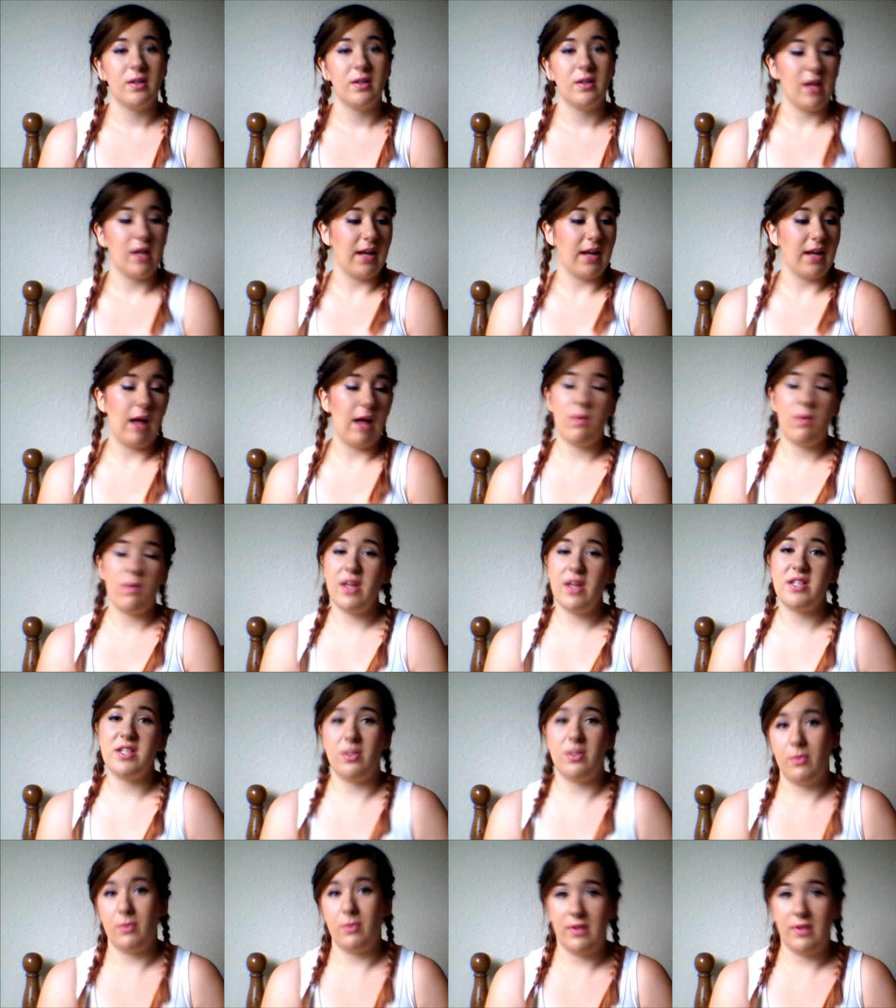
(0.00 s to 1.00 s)
and how they
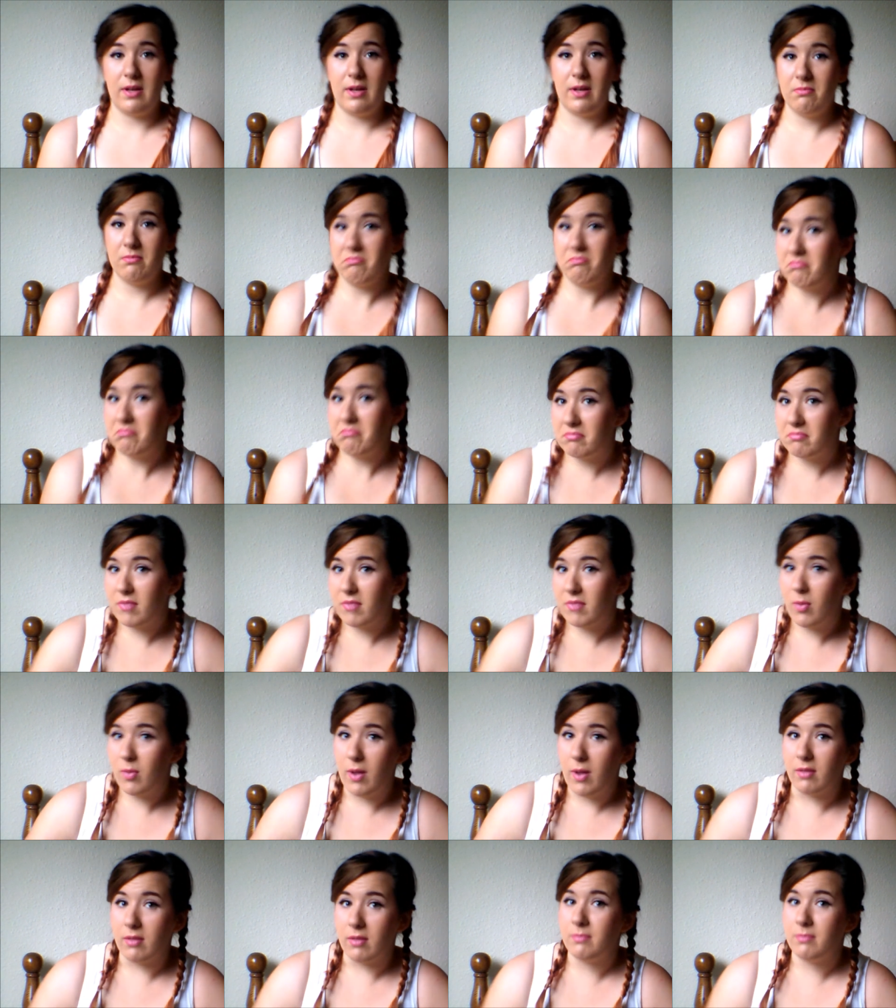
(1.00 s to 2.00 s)
deal with it as well.